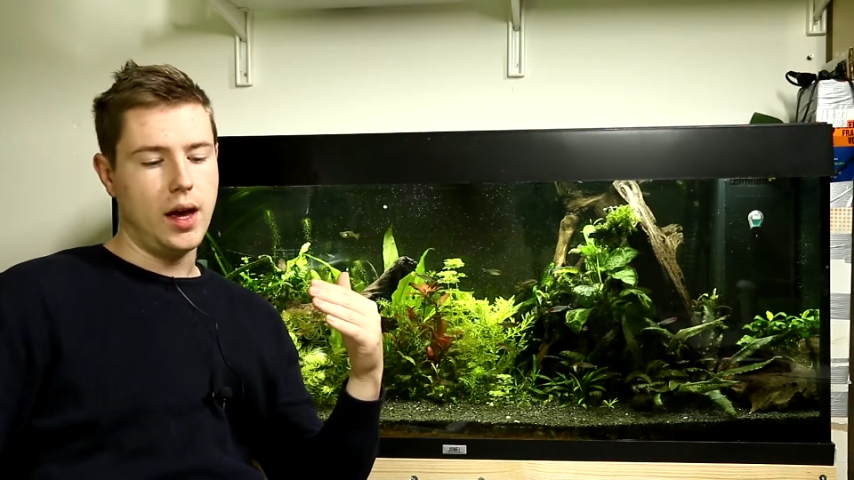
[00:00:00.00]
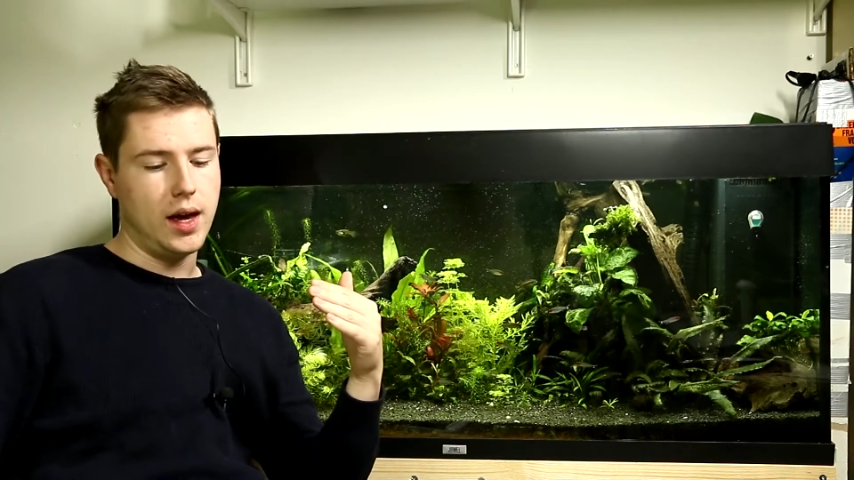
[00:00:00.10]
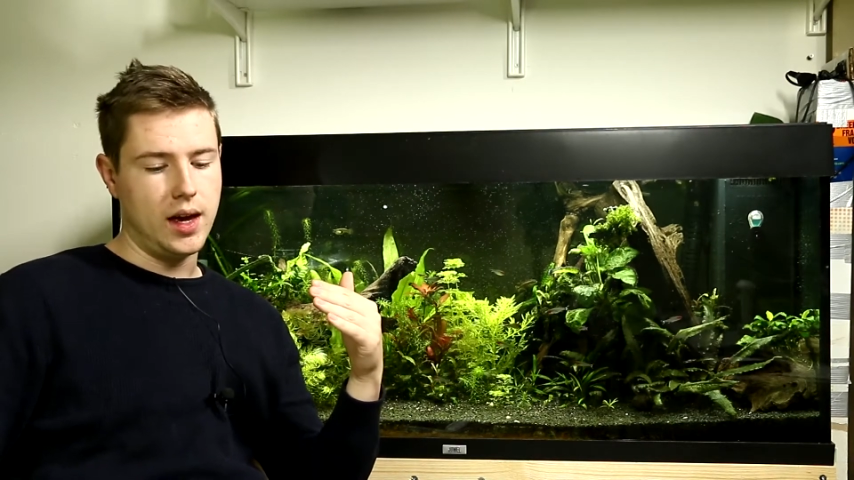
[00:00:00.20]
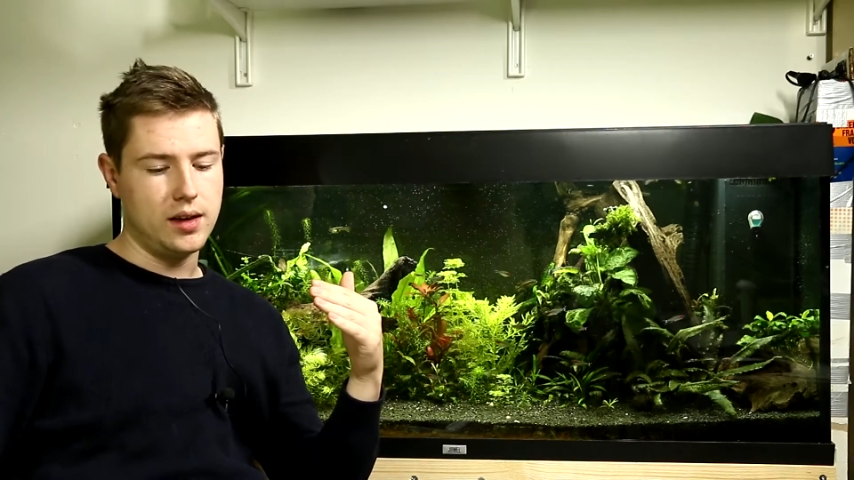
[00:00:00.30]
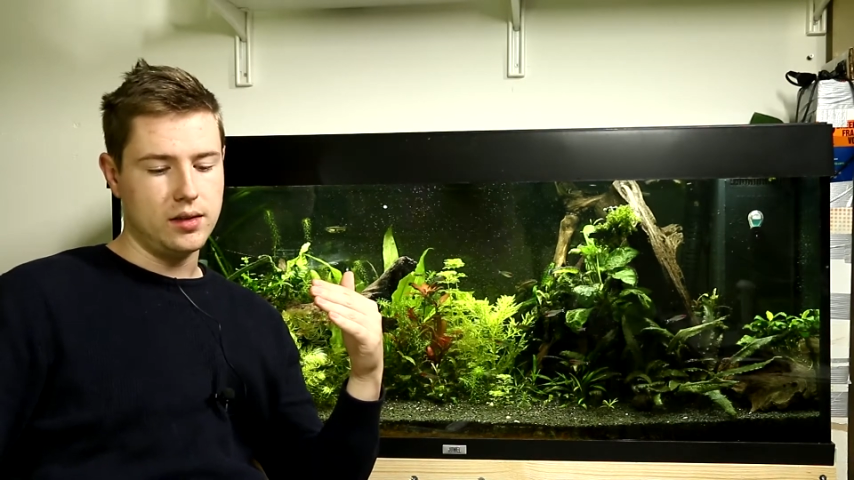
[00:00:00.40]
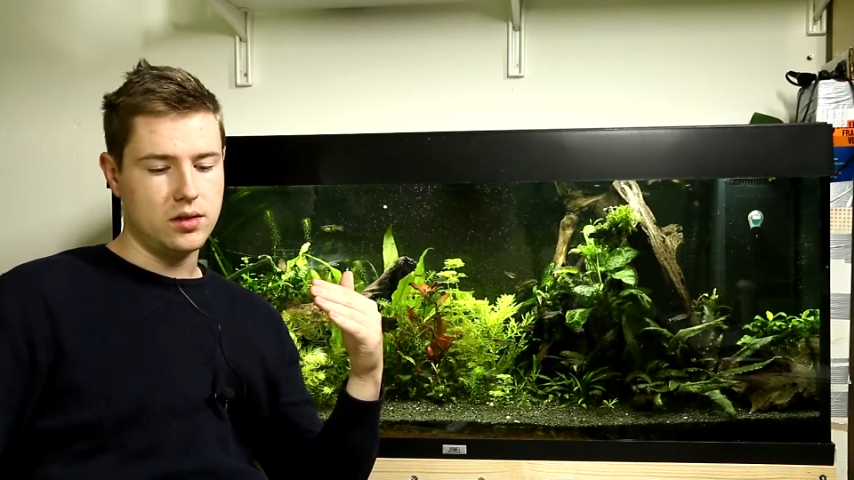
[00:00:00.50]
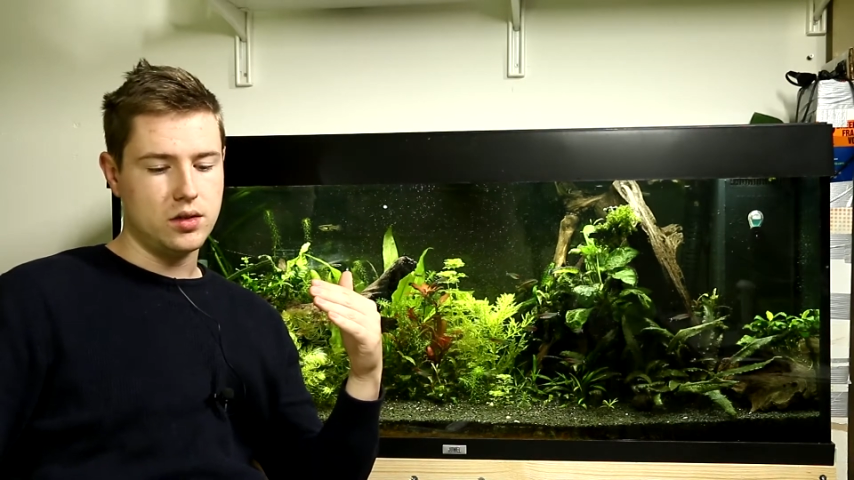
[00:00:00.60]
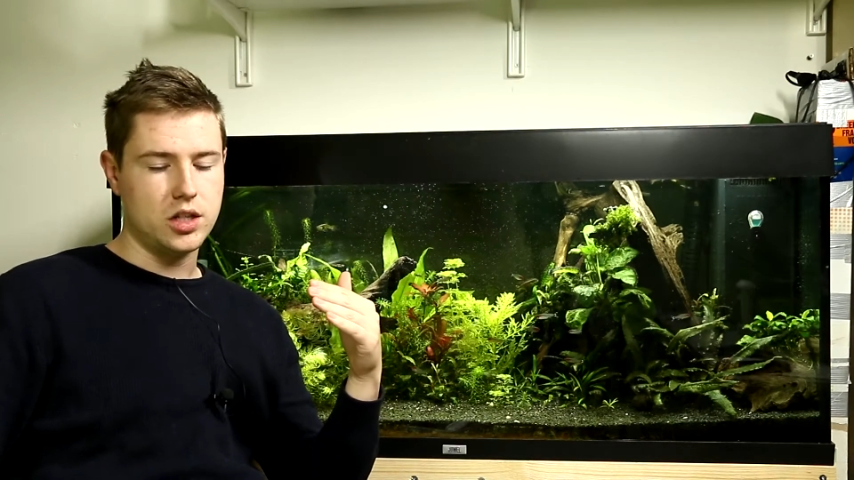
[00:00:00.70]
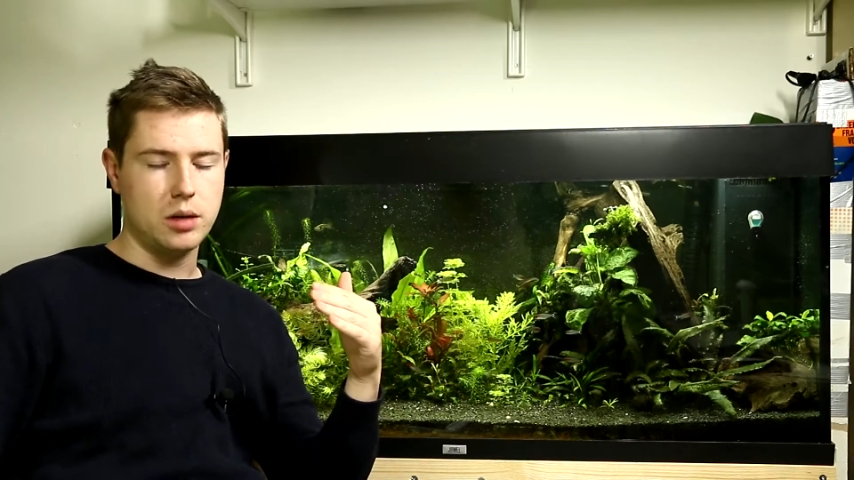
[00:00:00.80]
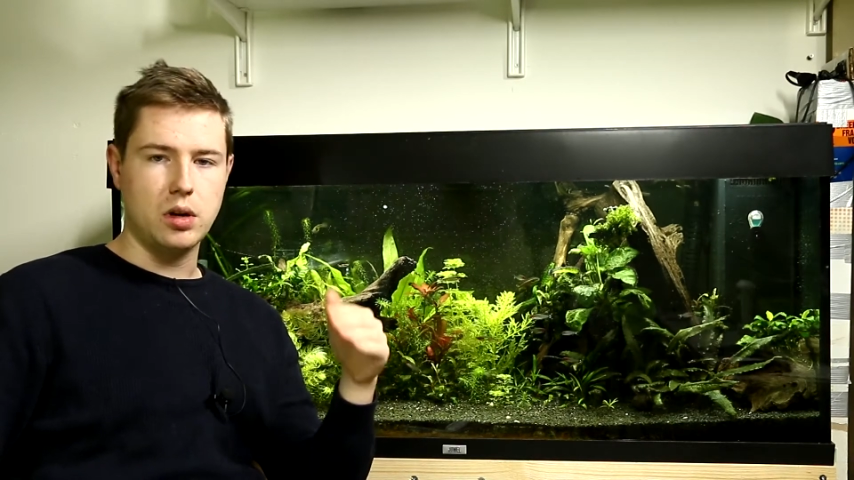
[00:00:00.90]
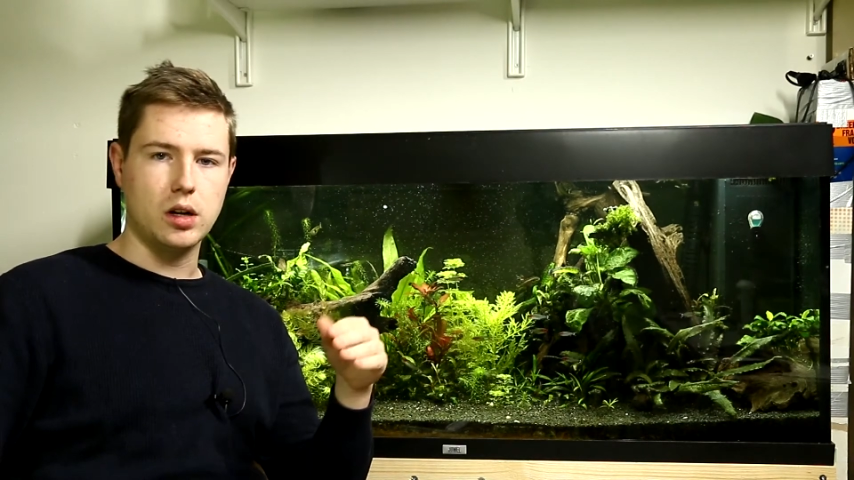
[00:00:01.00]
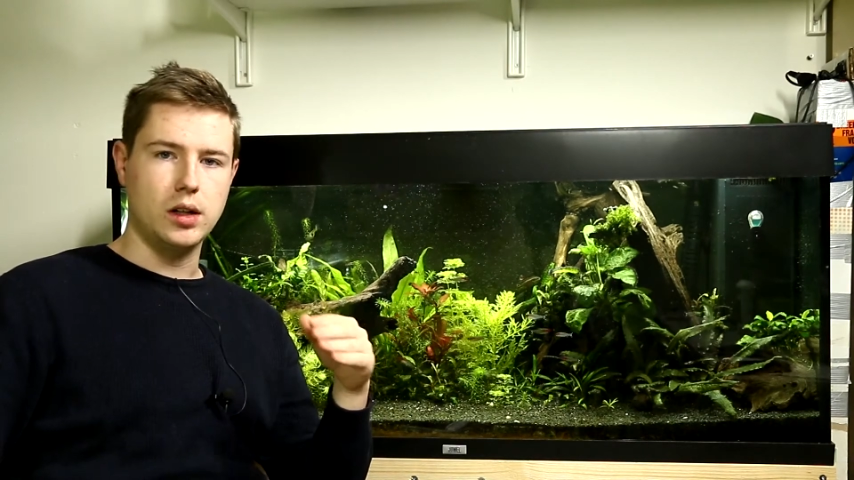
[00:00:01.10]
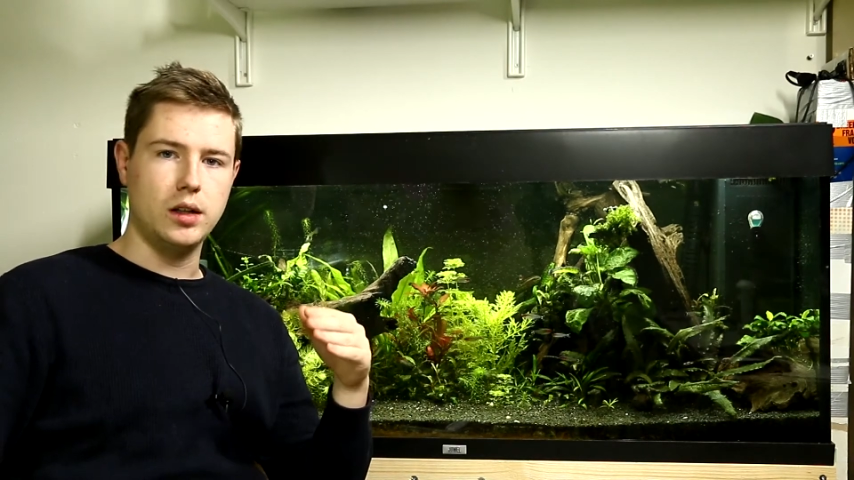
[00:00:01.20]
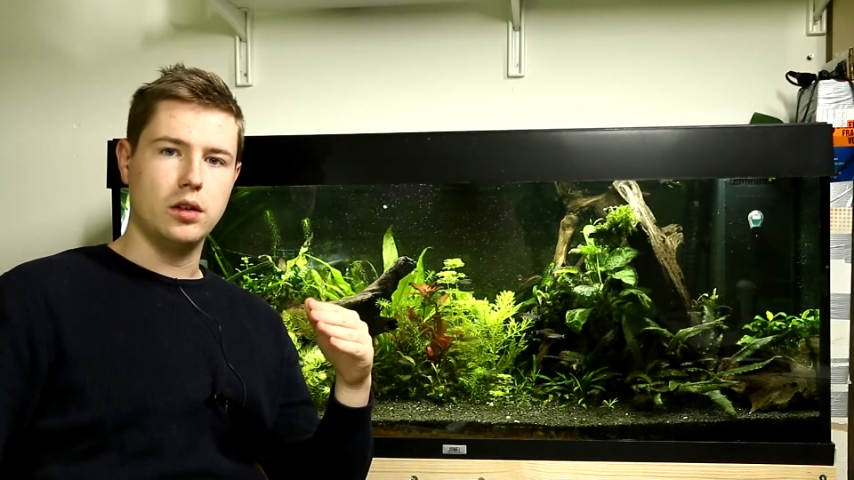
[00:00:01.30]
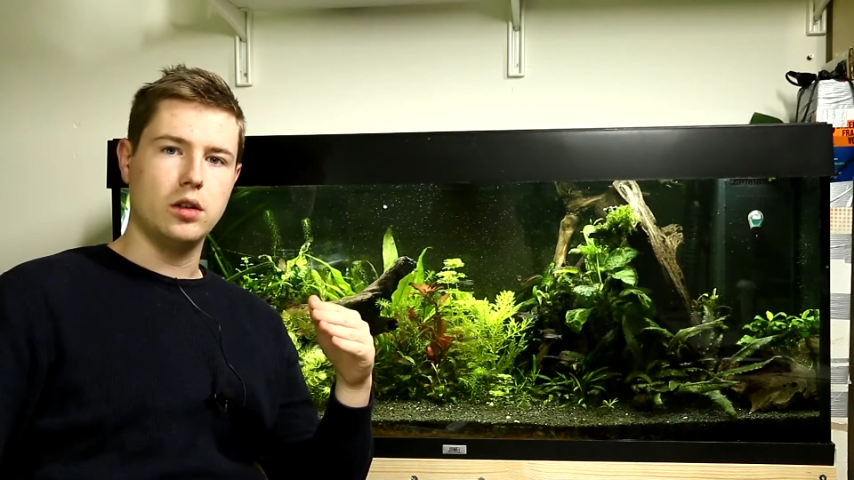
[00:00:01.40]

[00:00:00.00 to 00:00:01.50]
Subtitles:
and similarly